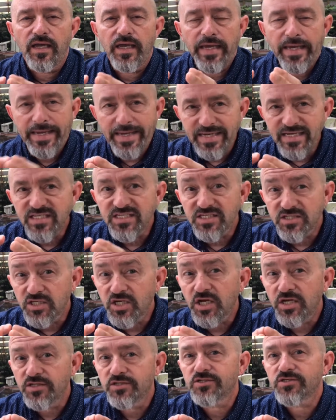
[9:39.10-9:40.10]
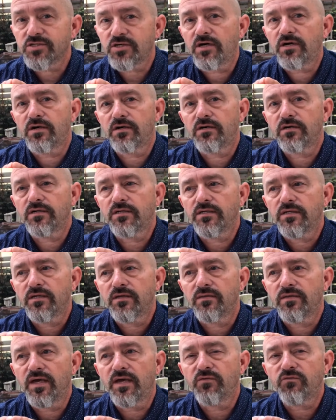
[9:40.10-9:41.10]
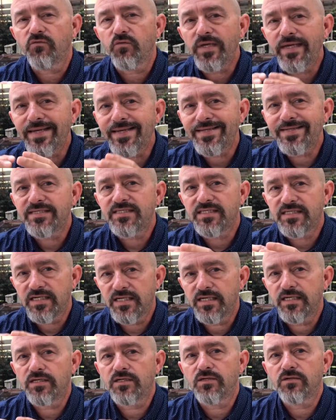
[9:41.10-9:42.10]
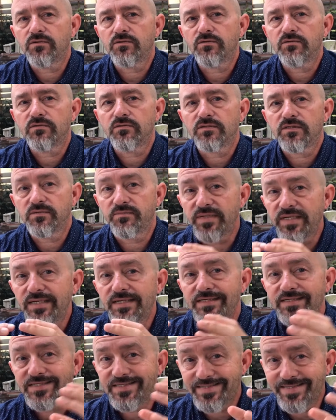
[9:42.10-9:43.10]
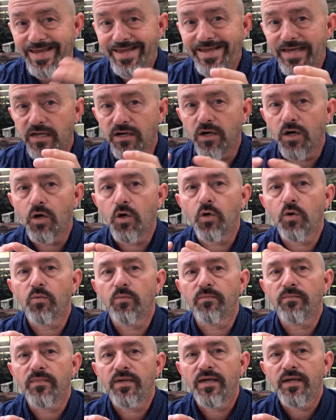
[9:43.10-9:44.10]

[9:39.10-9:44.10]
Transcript: he's concerned that if we continue to be stay at home,